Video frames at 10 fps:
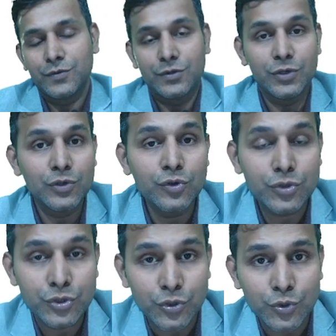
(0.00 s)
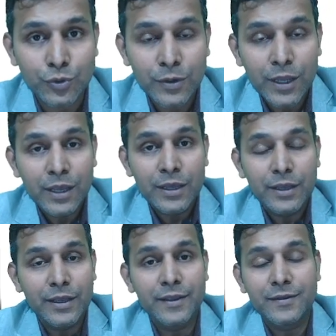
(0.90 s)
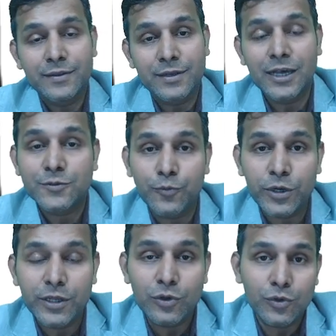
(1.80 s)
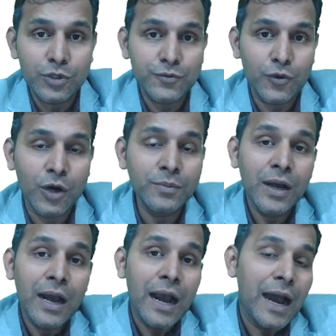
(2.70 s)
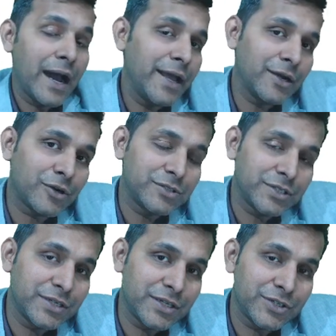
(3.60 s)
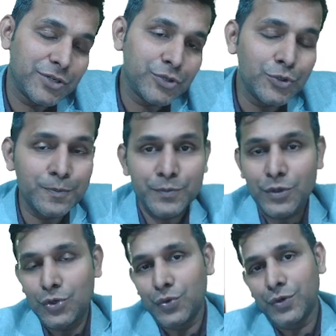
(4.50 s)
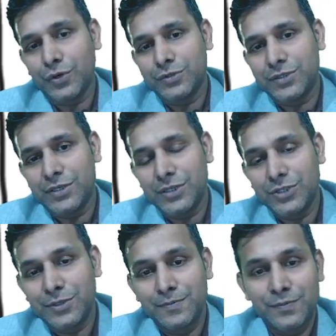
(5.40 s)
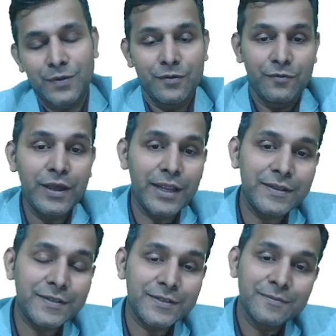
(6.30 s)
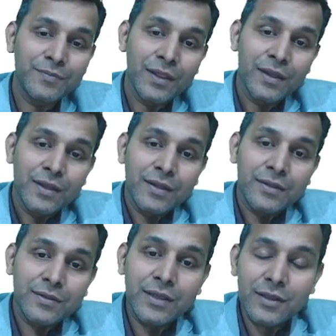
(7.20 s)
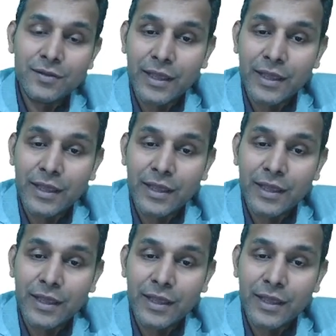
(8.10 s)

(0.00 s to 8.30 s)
The GLUT2 is transporting glucose from higher concentration to lower concentration, whereas these